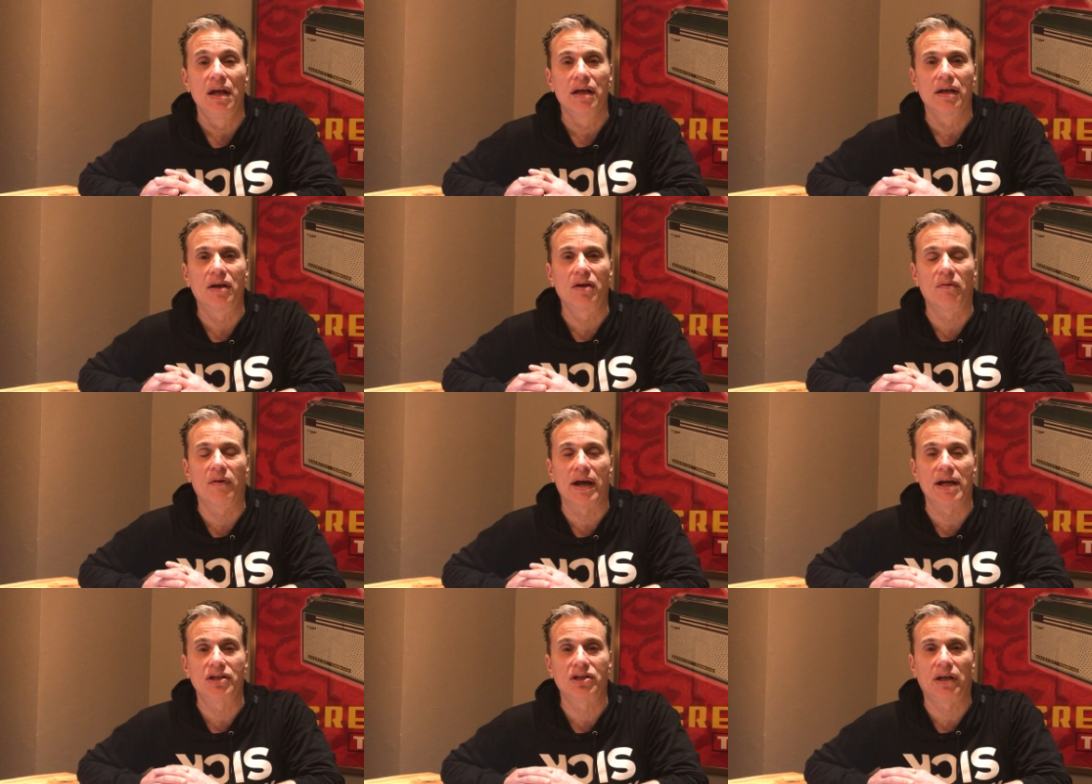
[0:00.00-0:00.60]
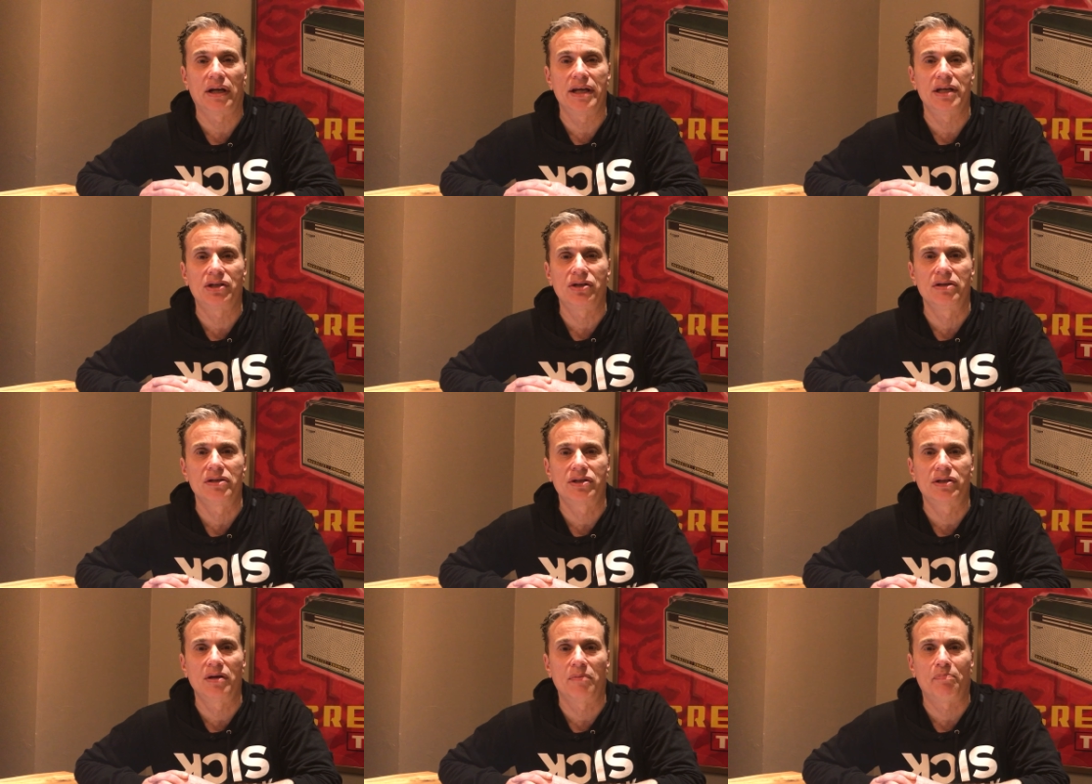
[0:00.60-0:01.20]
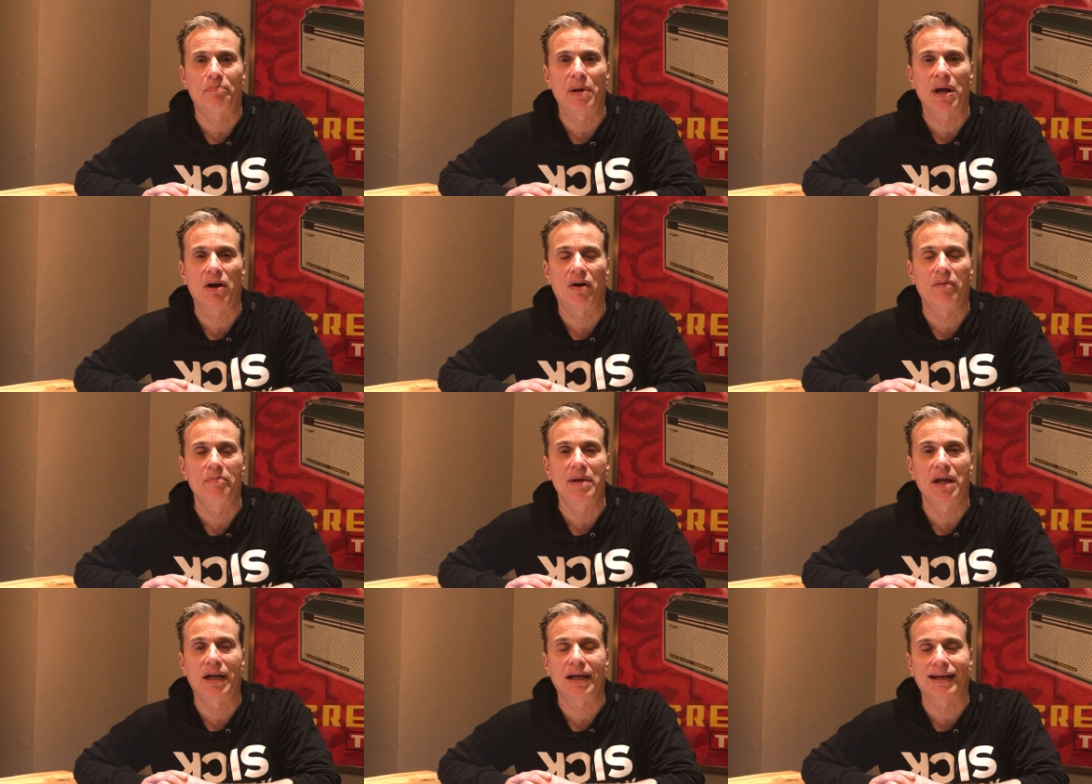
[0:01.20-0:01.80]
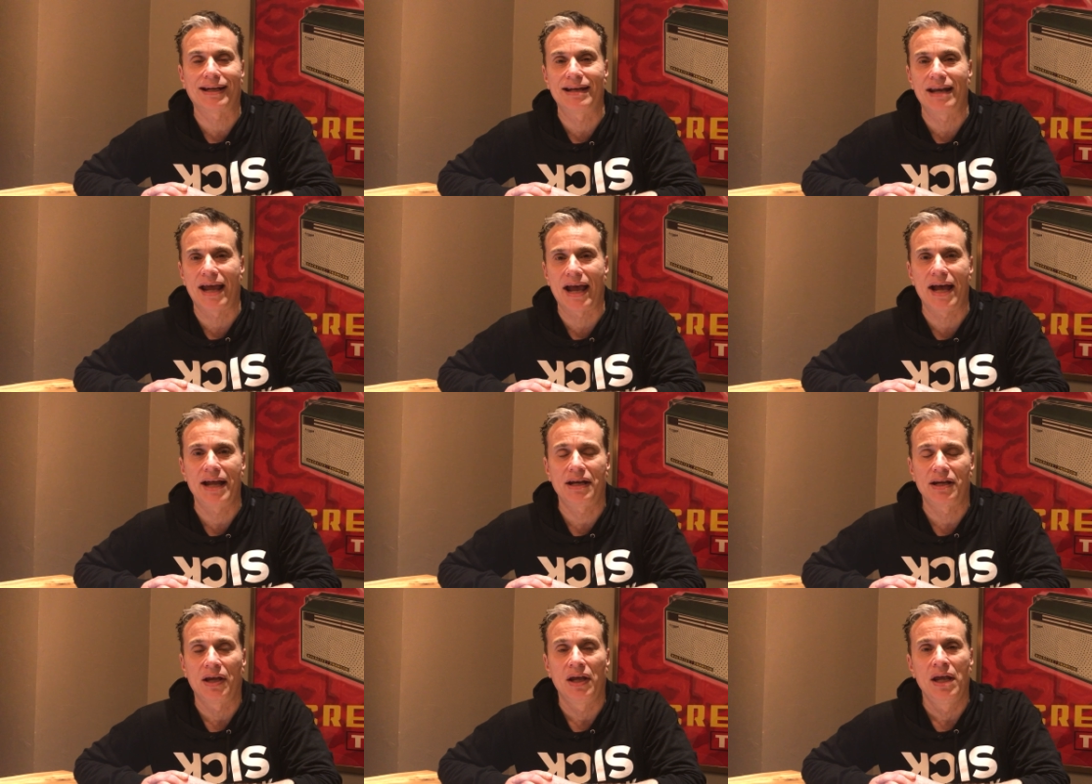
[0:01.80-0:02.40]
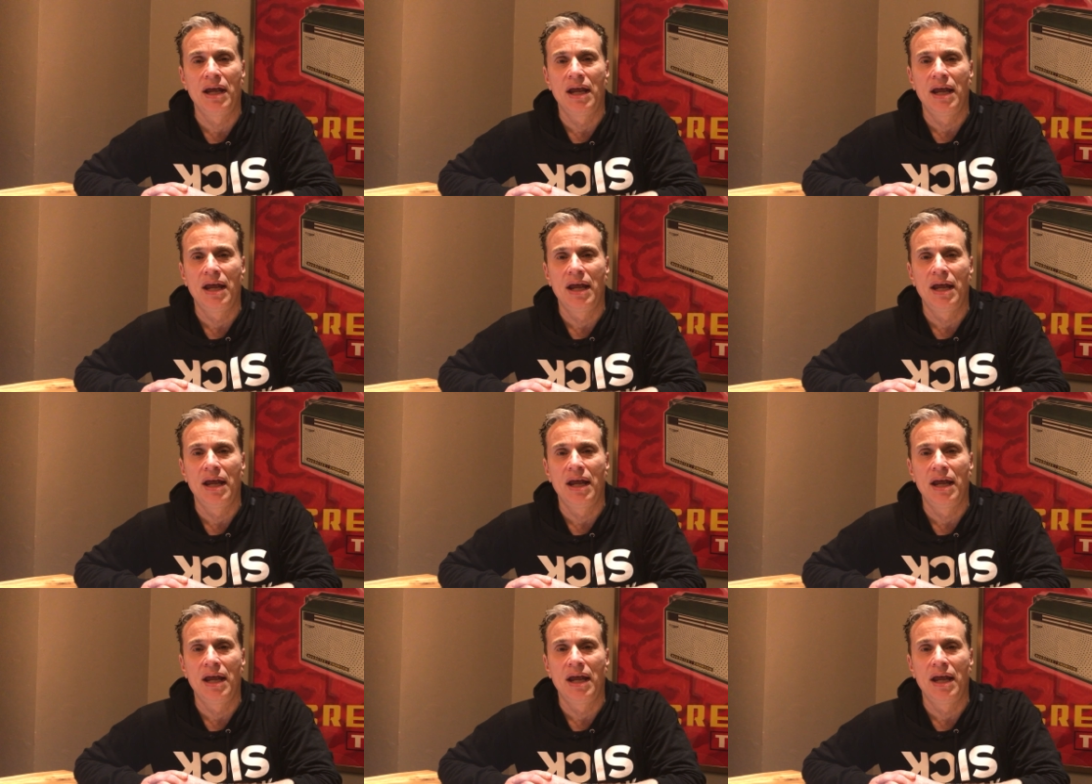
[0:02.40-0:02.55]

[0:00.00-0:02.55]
Congratulations to Paramedic Nat.